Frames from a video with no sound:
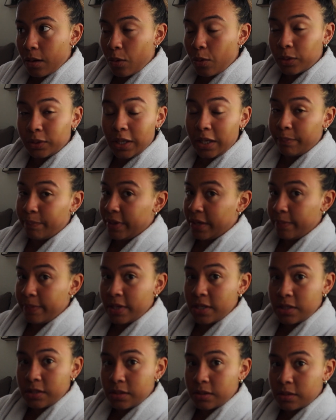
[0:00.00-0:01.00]
or like
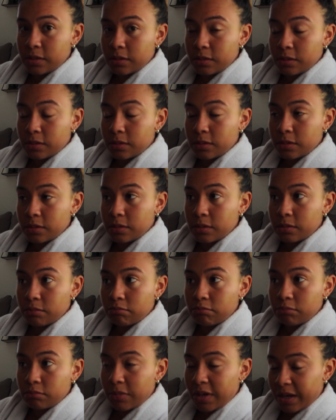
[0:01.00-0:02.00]
babies.
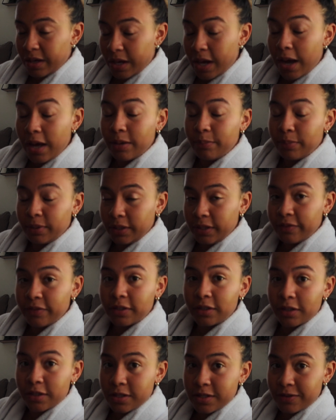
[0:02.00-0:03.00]
I believe
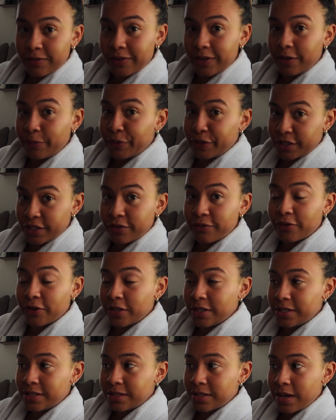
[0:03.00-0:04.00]
that there is a very big
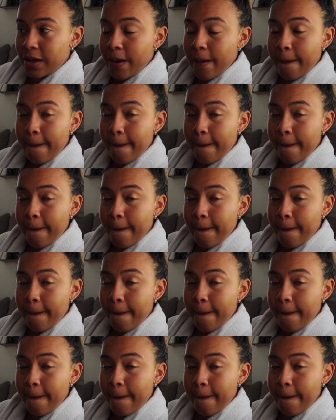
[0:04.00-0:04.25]
difference.